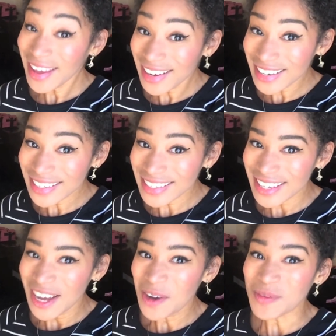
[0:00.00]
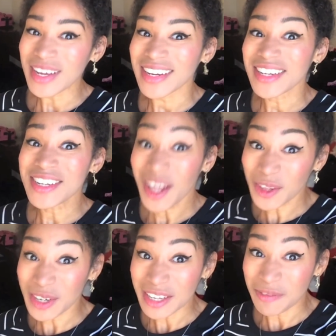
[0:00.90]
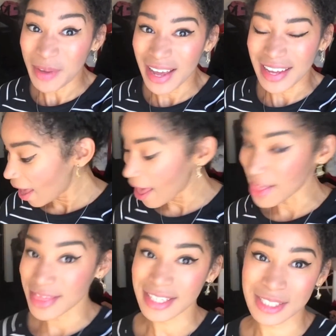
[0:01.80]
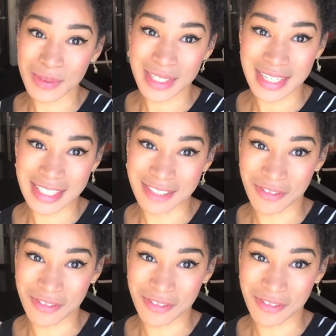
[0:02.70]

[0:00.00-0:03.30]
And we got another gift bag, and this one is